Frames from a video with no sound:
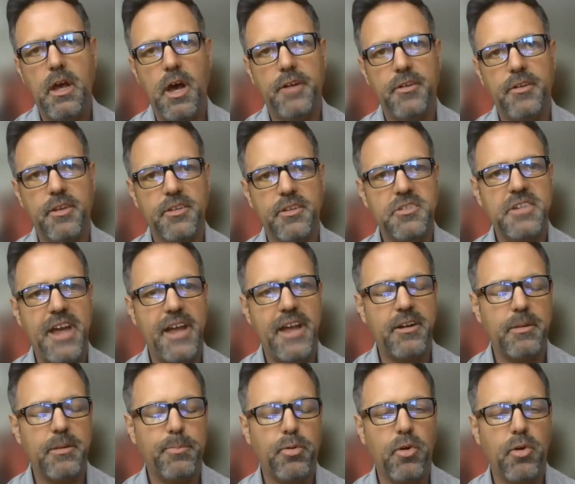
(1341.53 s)
under the
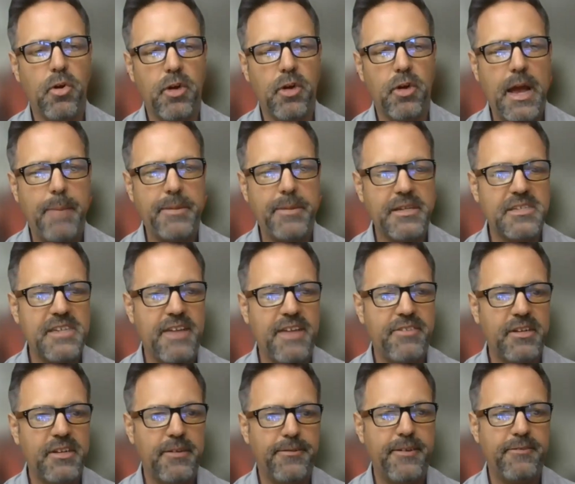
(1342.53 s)
standard program and
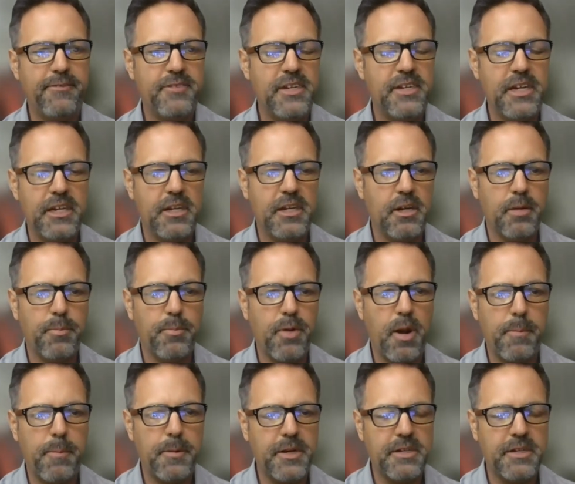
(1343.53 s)
7 to 15 year
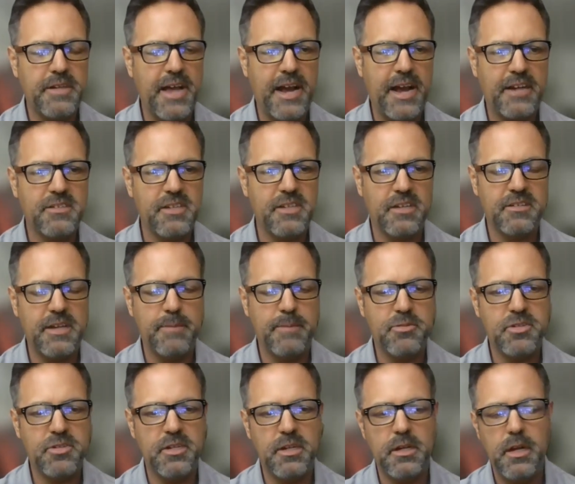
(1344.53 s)
property tax
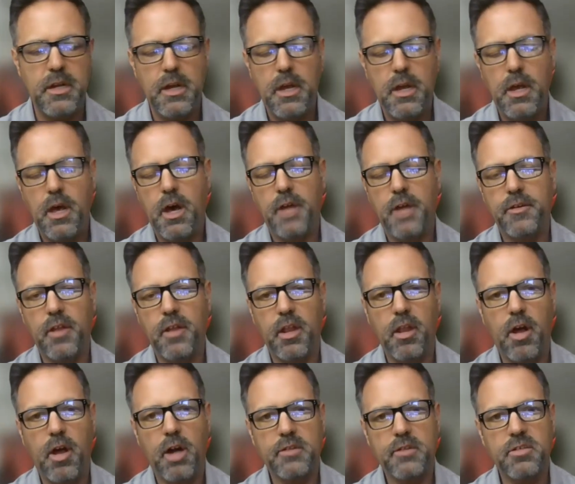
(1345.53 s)
exemption under the
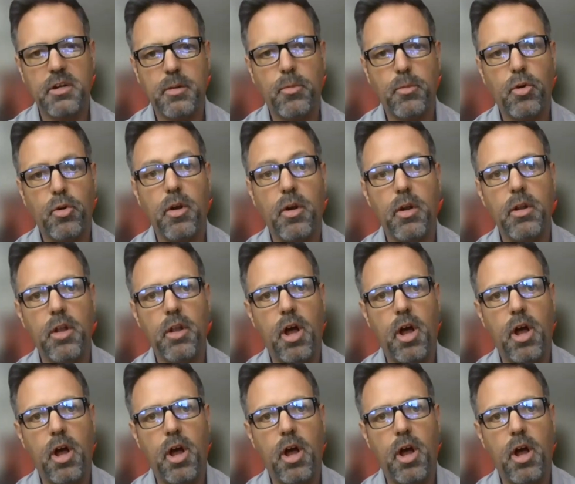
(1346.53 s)
long-term rural.